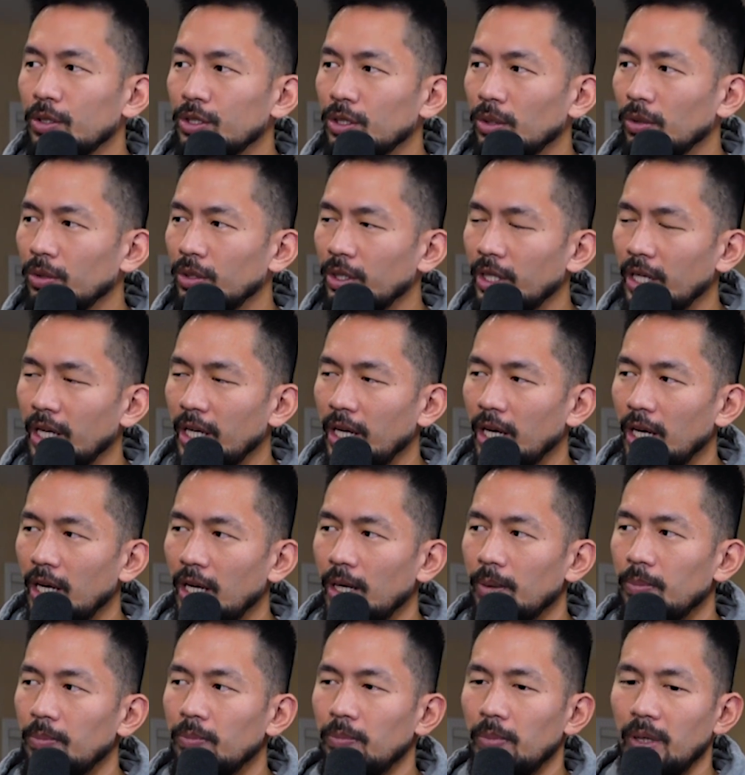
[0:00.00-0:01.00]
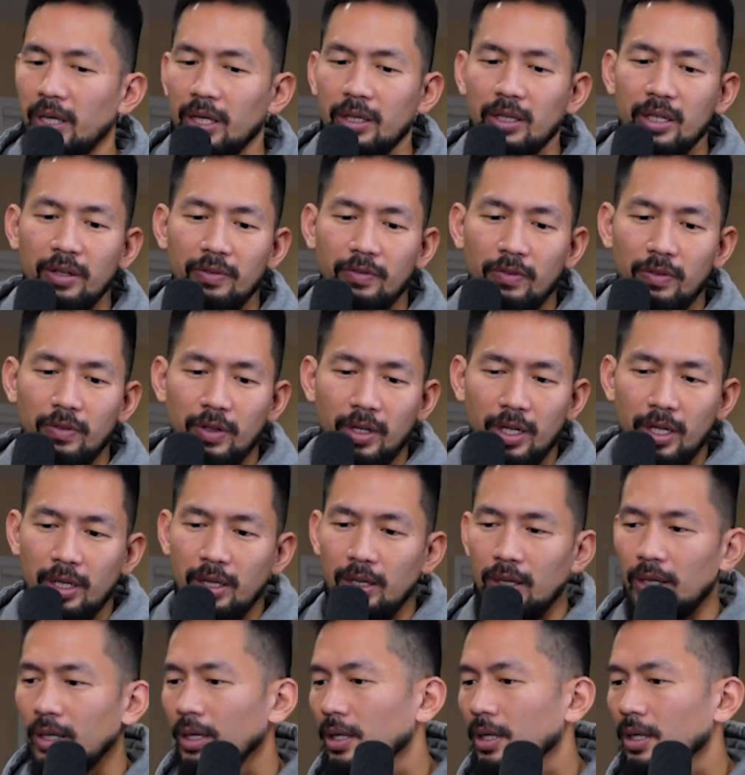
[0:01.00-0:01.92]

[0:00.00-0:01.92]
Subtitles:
shoulder to hip, like different